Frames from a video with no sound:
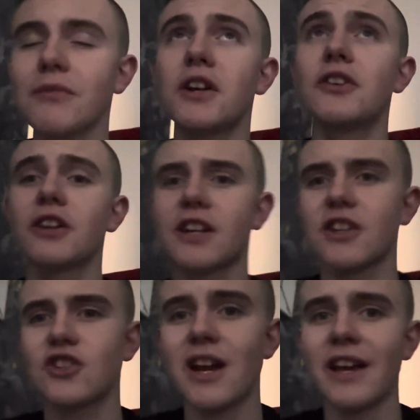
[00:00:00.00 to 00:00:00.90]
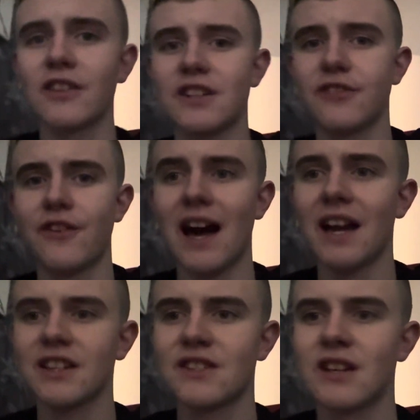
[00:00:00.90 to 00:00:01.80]
going to get straight onto the
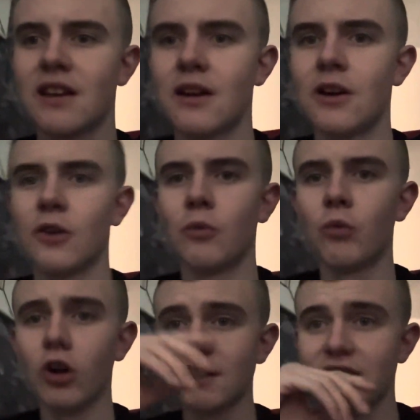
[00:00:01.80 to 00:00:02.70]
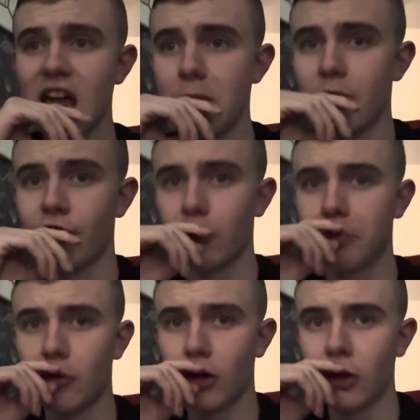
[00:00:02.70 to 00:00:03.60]
facts. What a game of
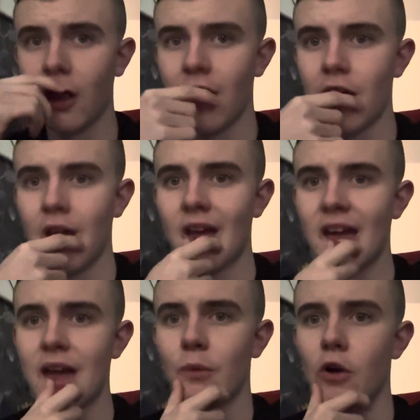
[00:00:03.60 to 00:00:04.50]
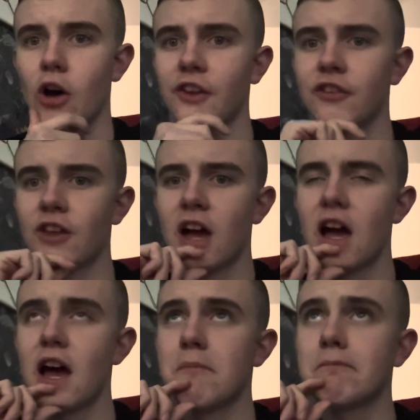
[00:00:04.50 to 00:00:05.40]
football it was.
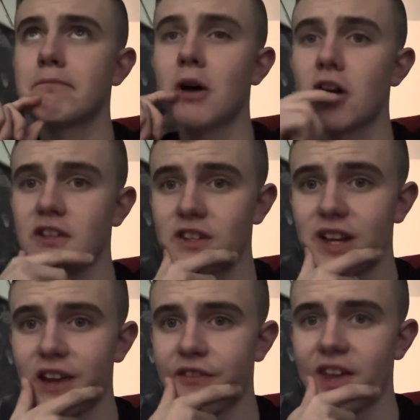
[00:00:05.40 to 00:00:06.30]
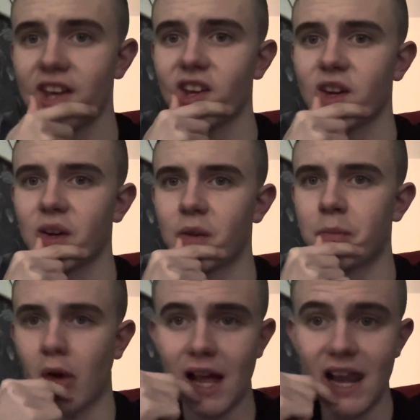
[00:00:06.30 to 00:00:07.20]
Personally, I think
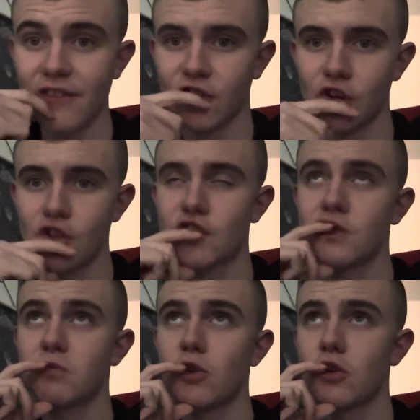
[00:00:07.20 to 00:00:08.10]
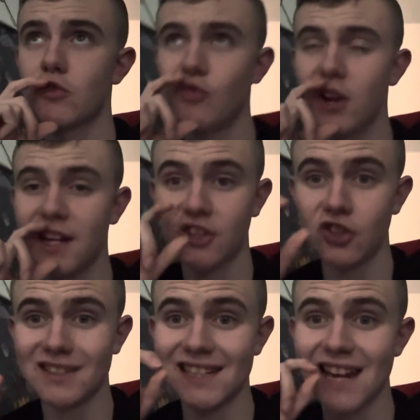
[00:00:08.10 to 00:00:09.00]
Bayer Leverkusen were really
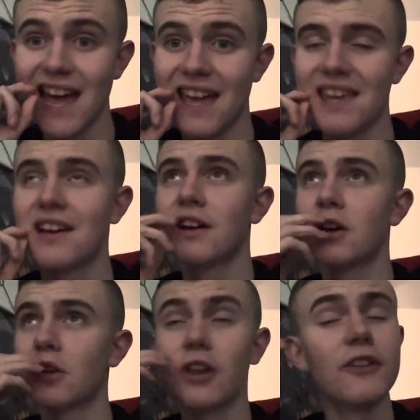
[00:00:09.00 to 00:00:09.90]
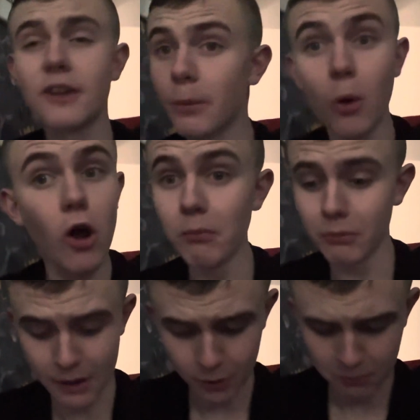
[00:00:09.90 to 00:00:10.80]
good today. They were